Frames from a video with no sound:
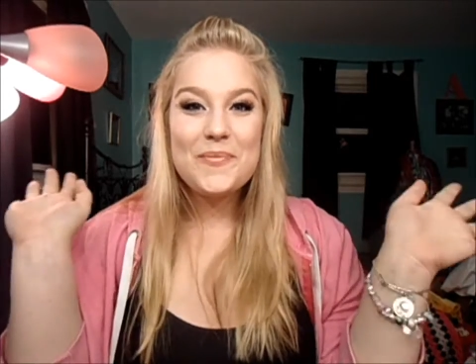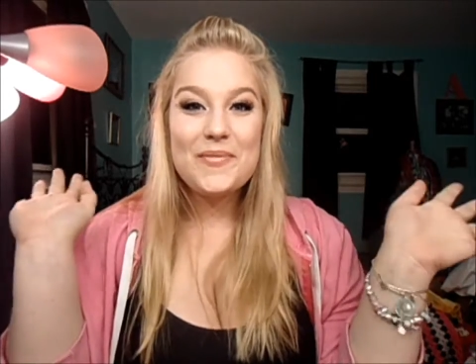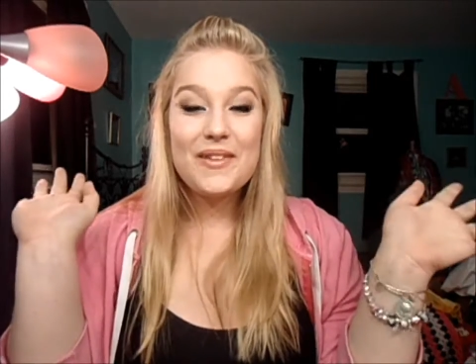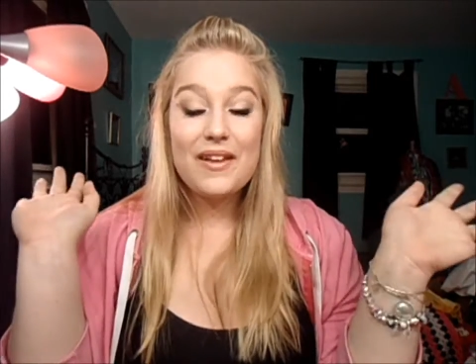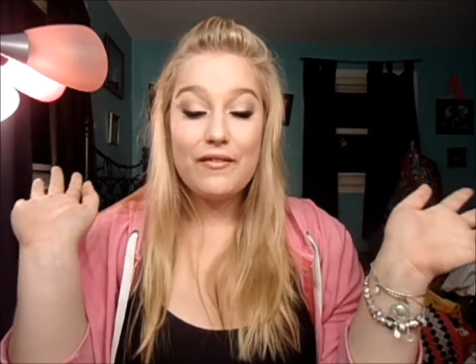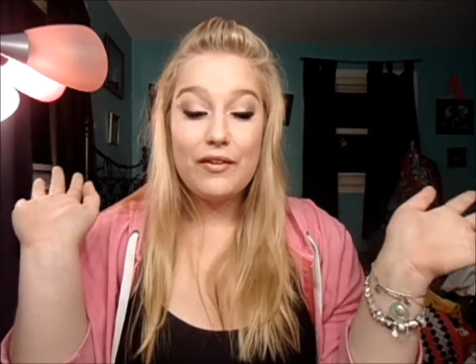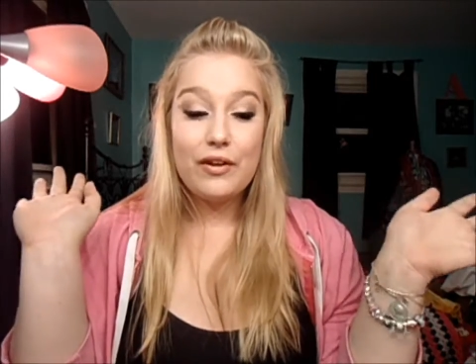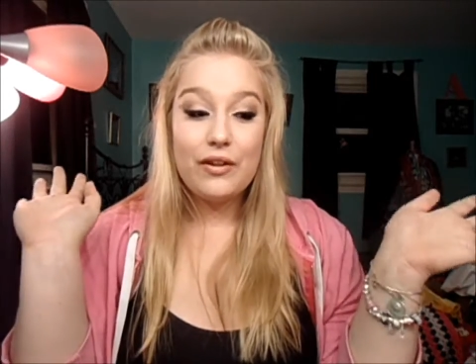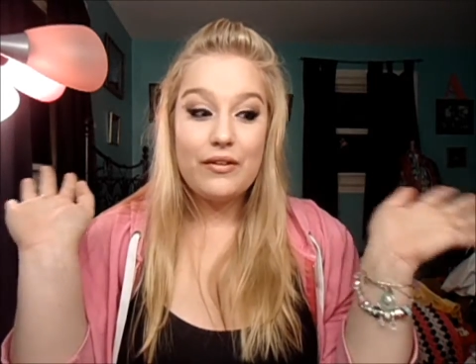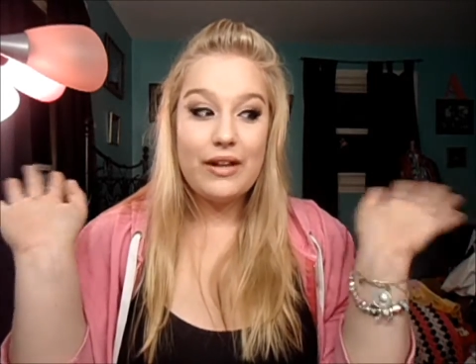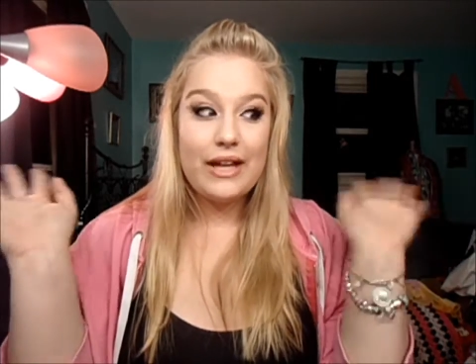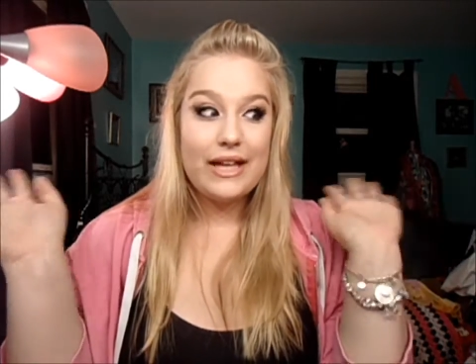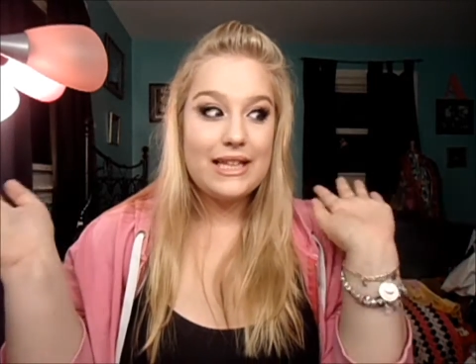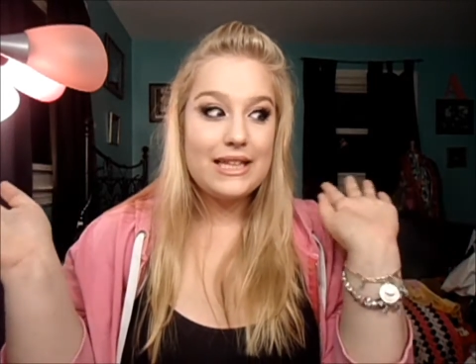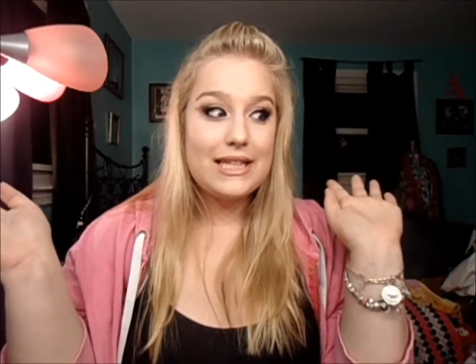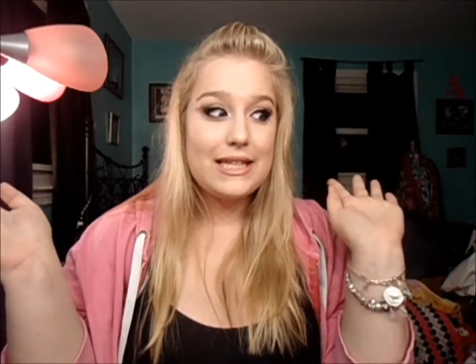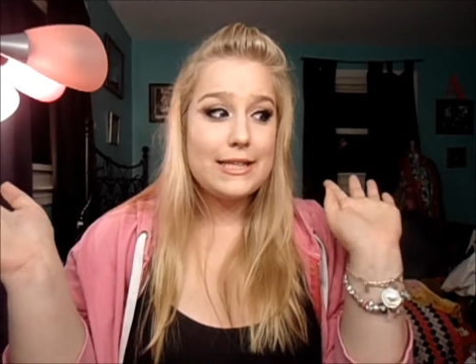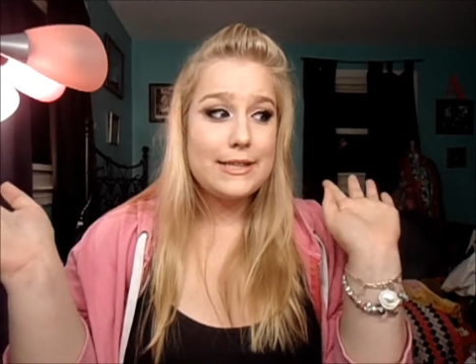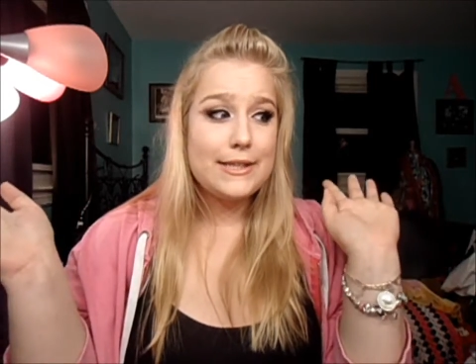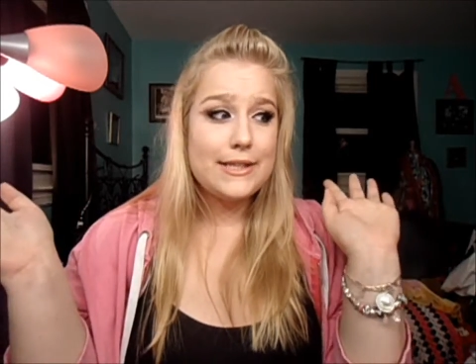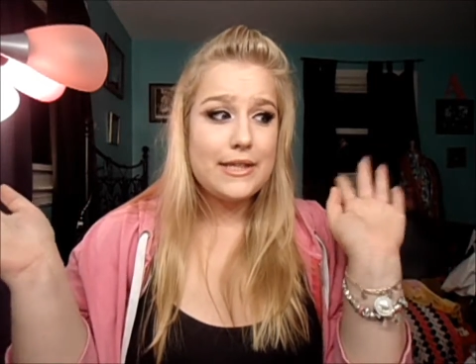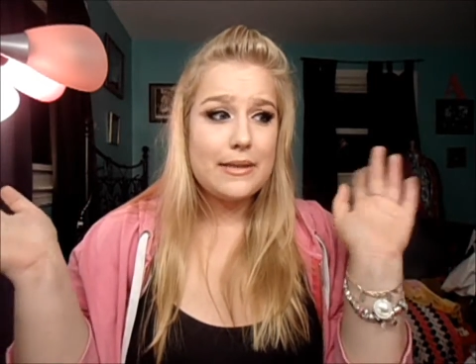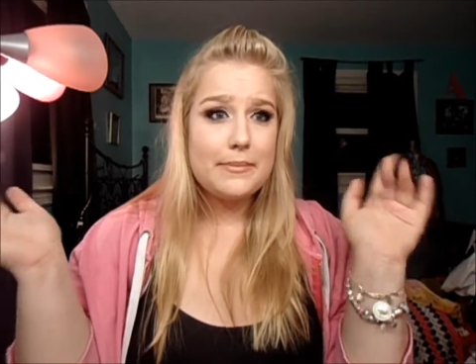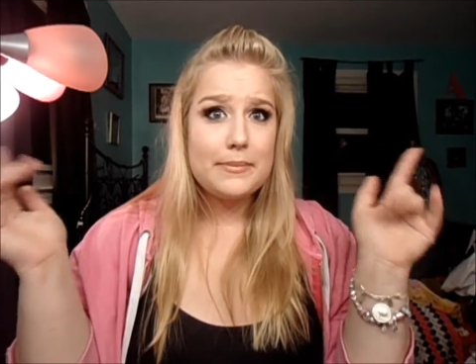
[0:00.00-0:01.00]
If you like this,
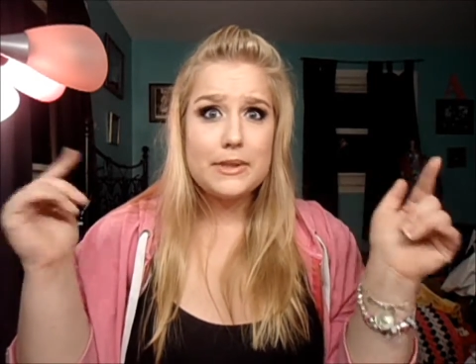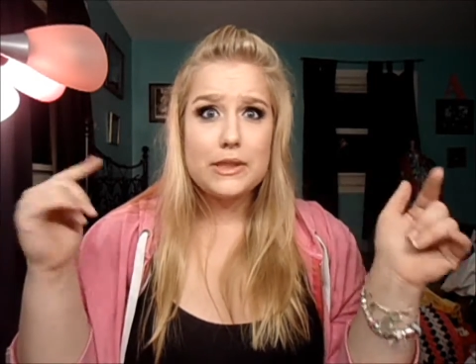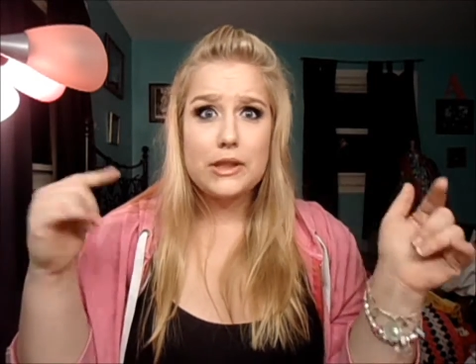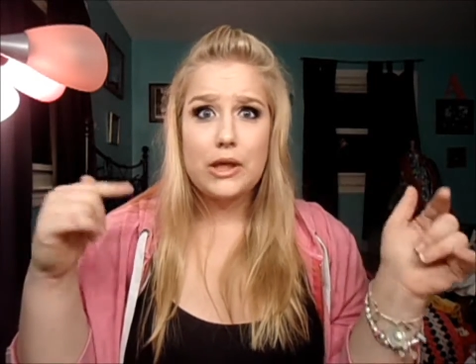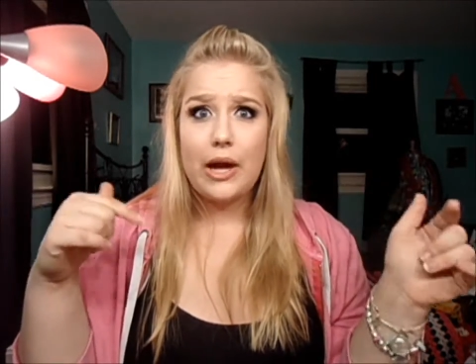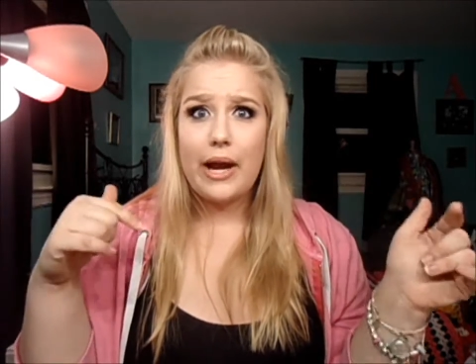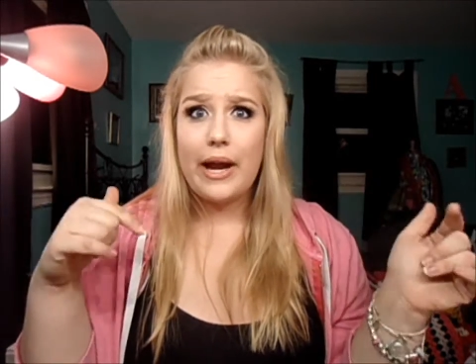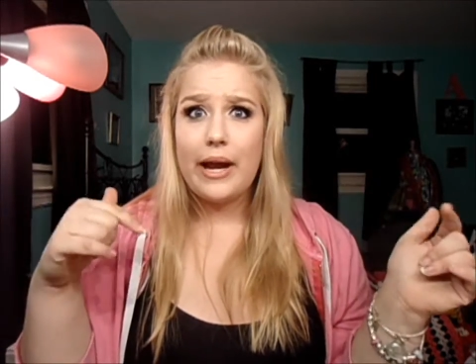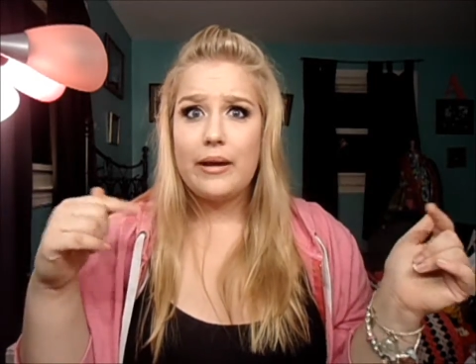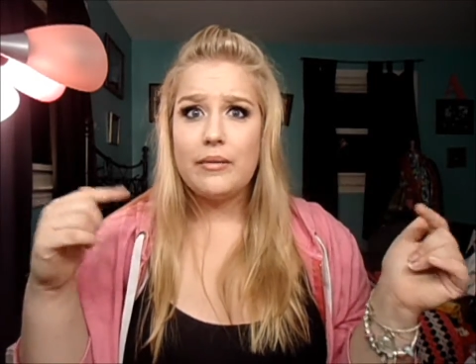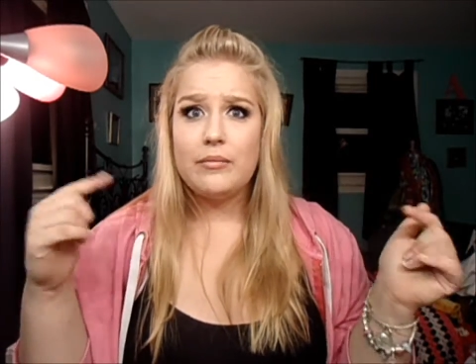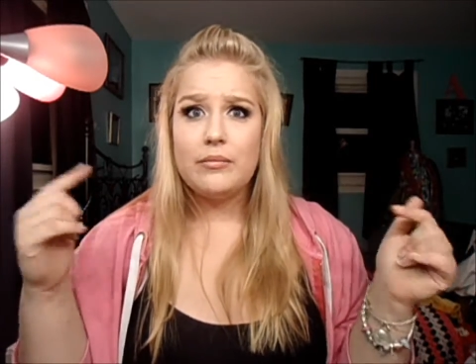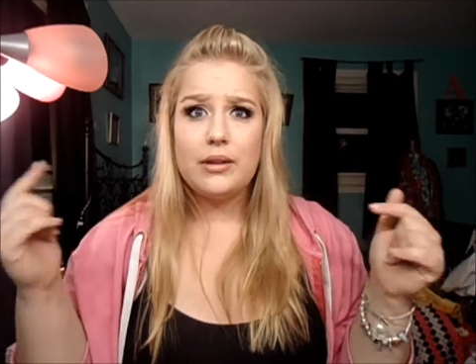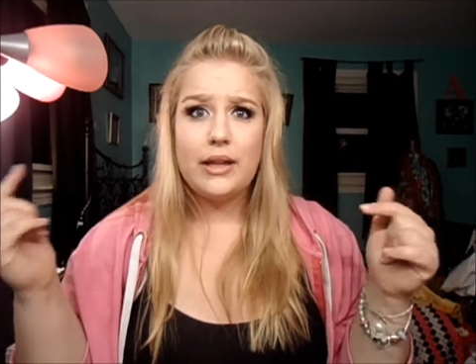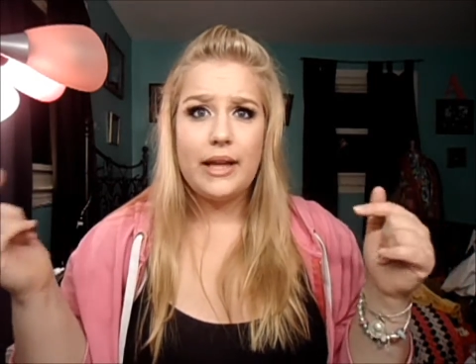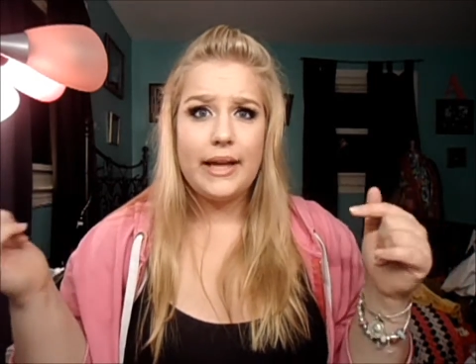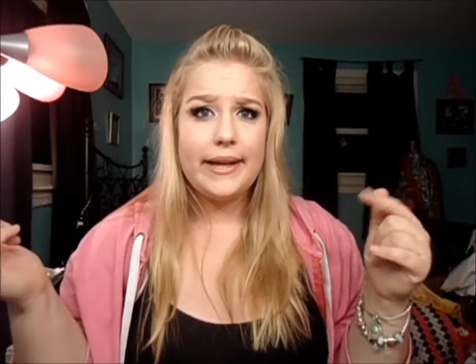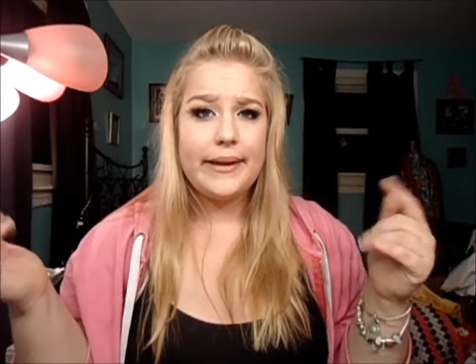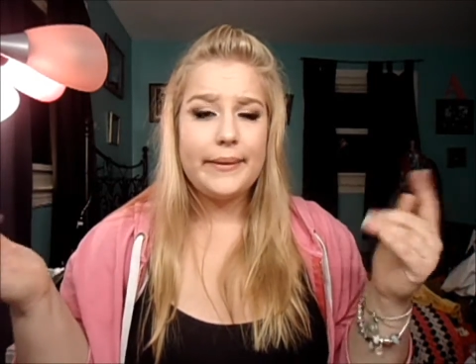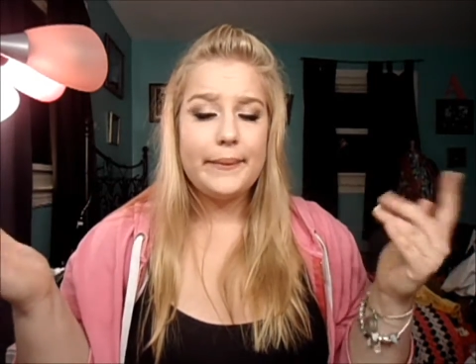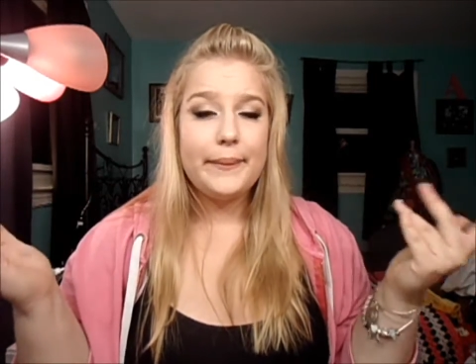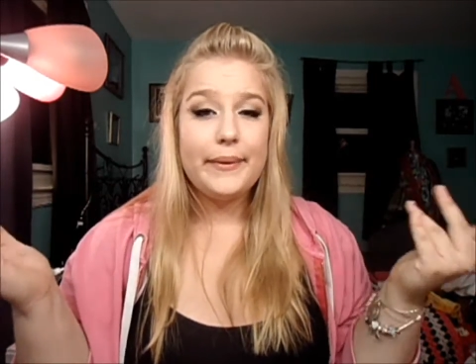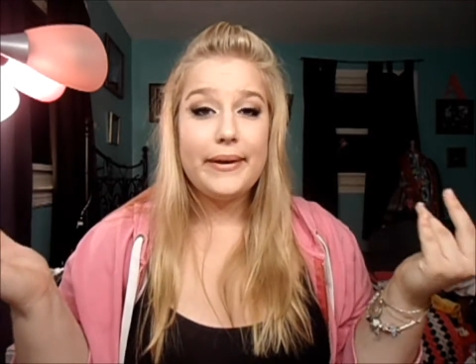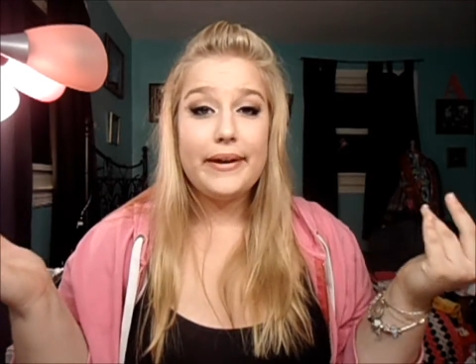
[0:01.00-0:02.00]
subscribe,
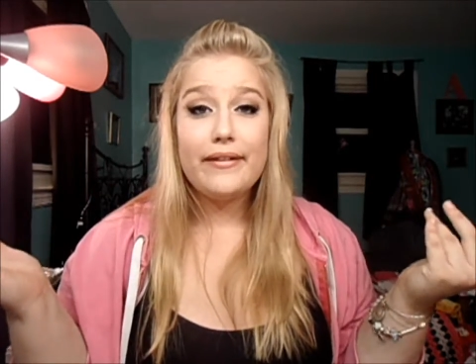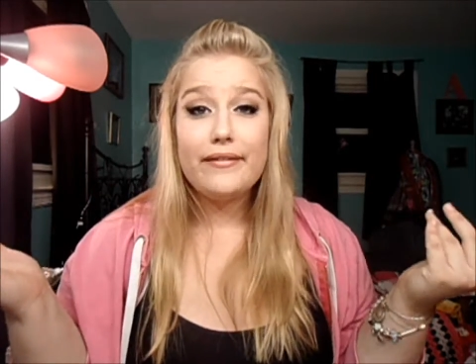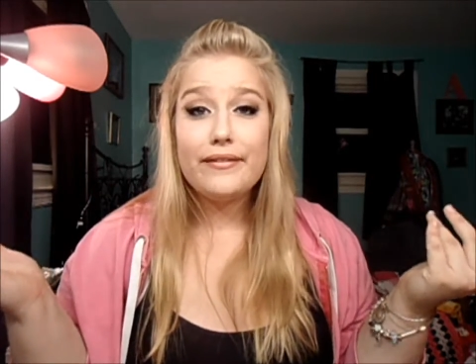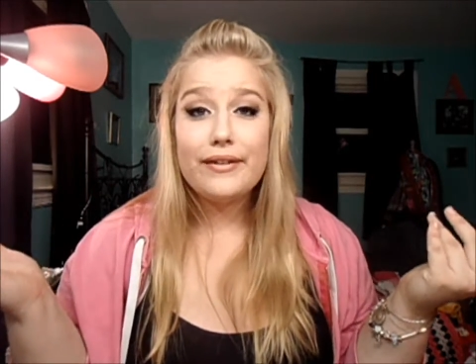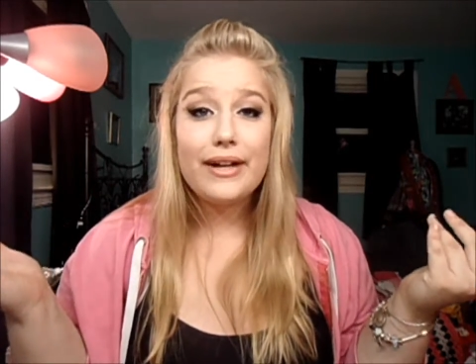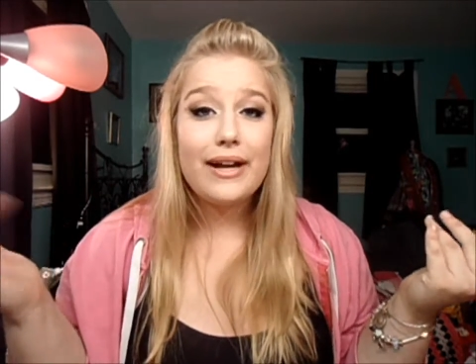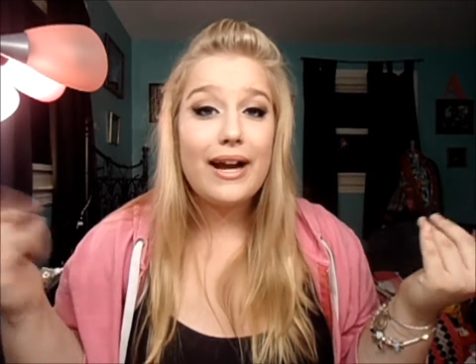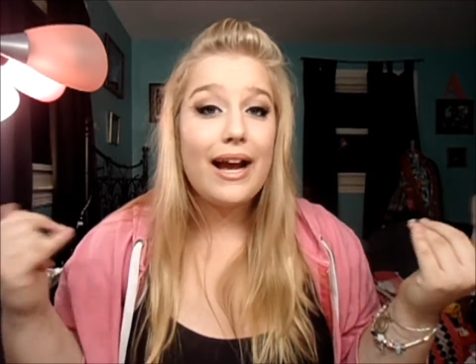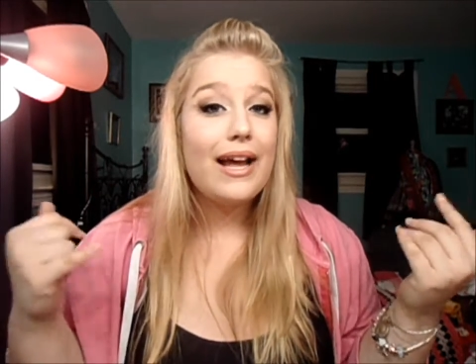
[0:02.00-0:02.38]
like, whatever.